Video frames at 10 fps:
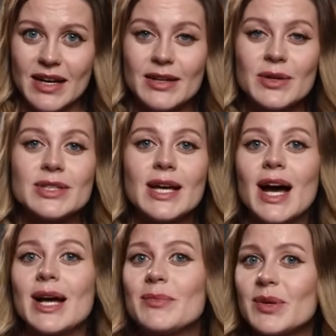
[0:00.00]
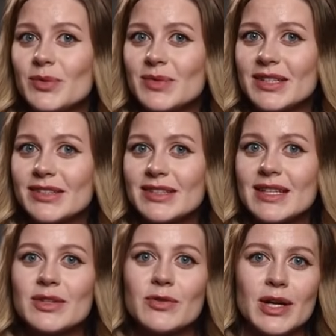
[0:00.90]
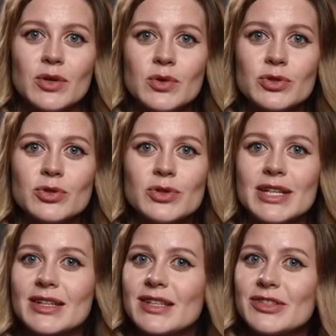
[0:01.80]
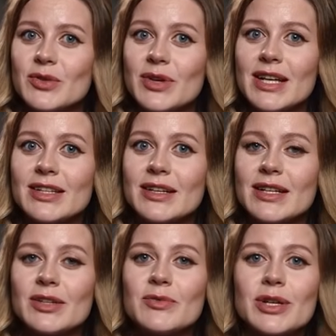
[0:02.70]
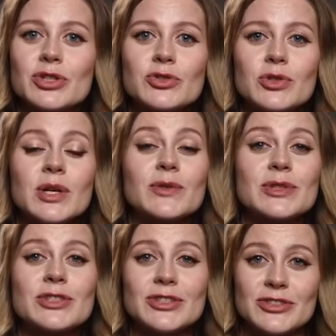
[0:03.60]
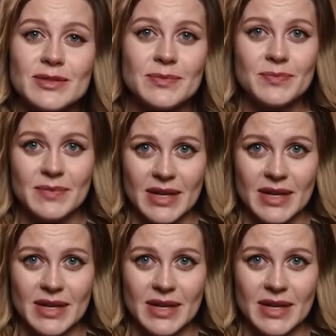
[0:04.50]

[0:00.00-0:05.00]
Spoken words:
there is a high probability that the record you need is located in the Registry Office system.